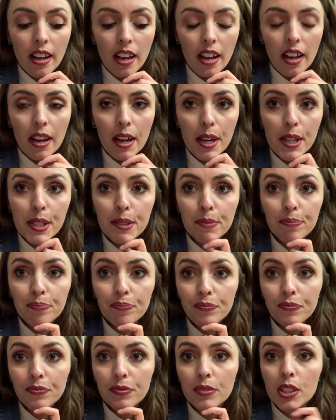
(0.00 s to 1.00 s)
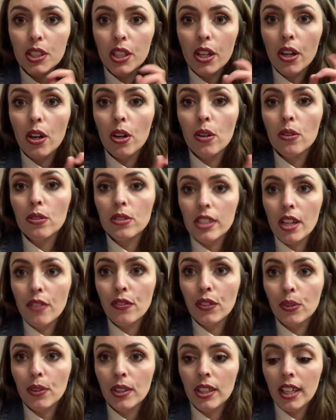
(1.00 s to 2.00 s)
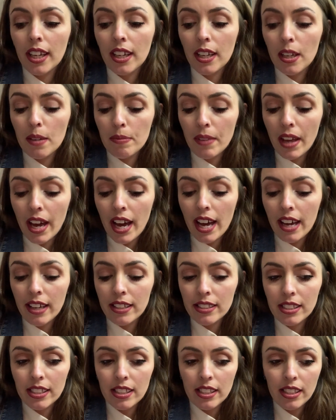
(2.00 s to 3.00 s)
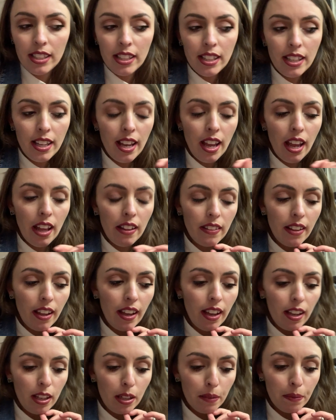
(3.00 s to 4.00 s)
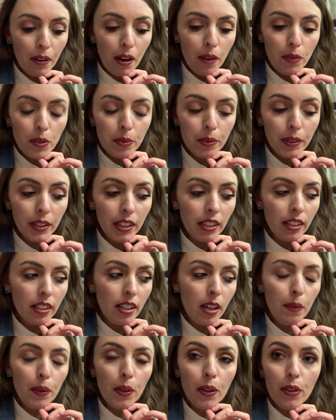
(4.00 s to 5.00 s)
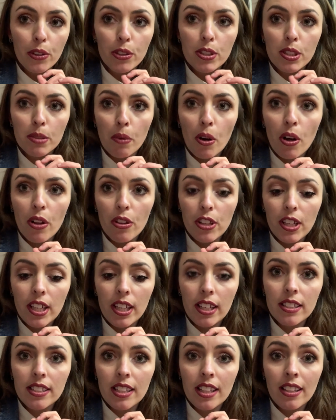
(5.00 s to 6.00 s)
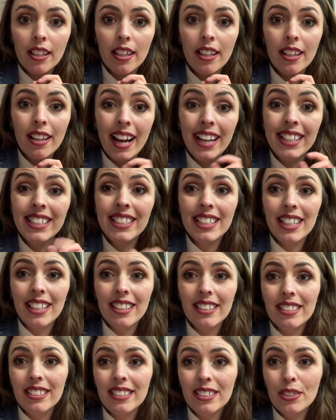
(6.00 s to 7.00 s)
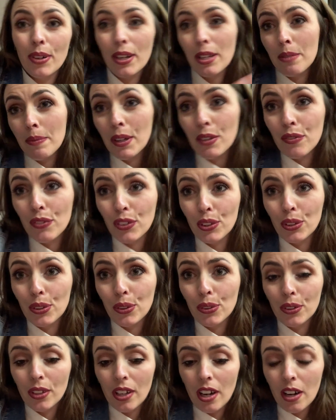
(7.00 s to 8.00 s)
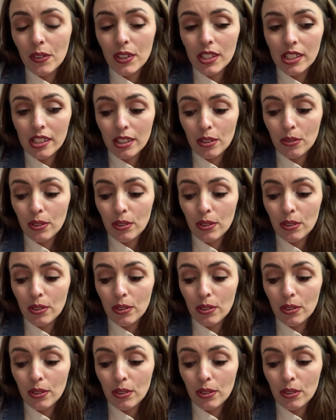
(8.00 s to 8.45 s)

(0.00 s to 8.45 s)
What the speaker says: So definitely want to get him that, and then probably a couple other small things, and then I need to get quite a bit for Luke, obviously.